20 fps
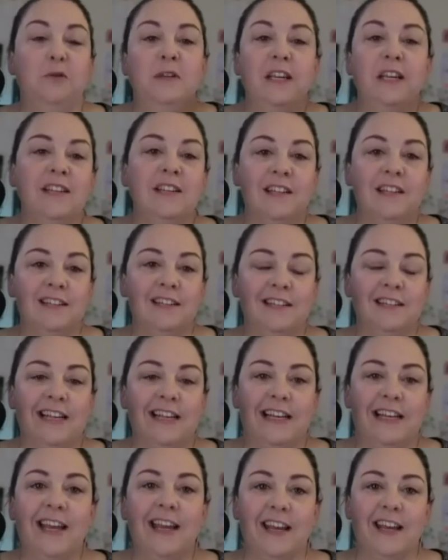to
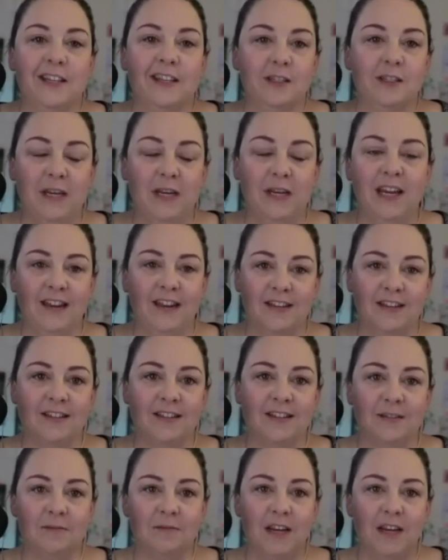let kids be kids.
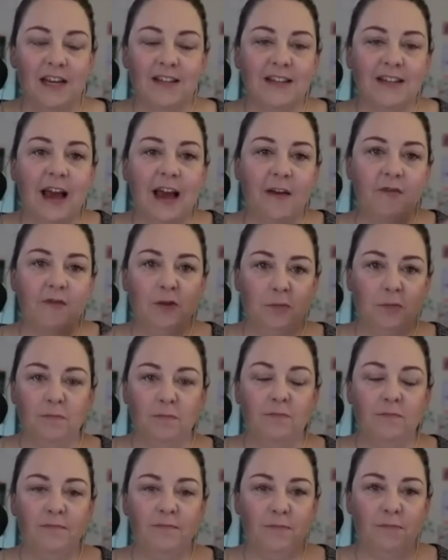Kids have to
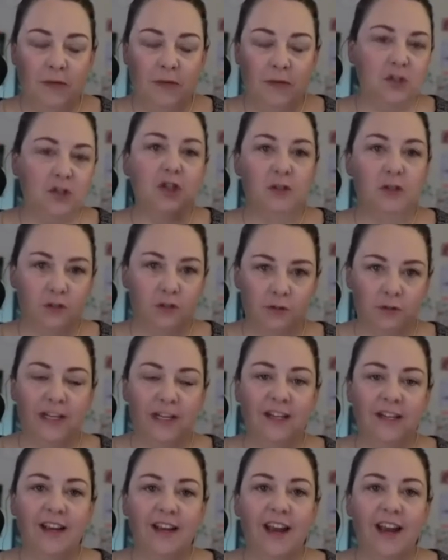be children,